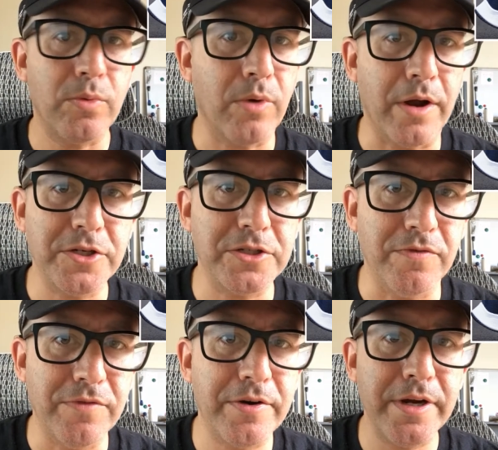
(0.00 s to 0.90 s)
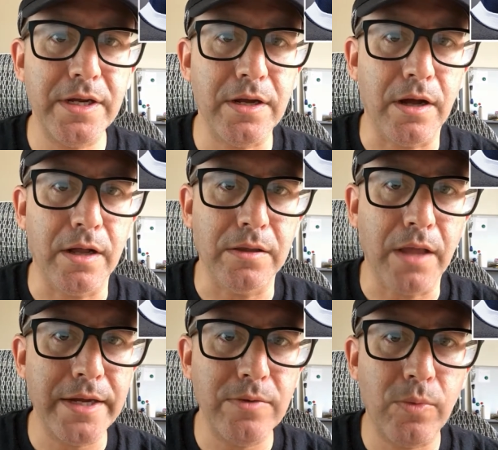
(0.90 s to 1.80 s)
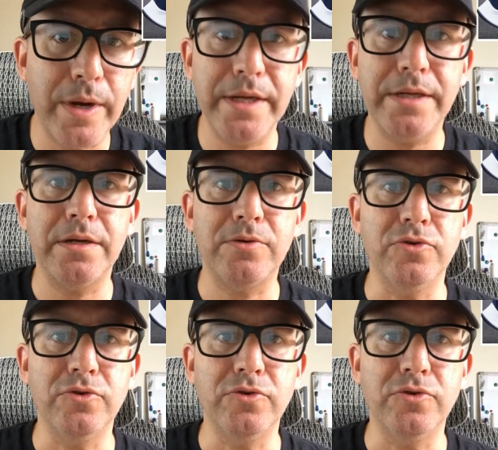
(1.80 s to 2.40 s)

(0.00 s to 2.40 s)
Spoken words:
just a very lightweight,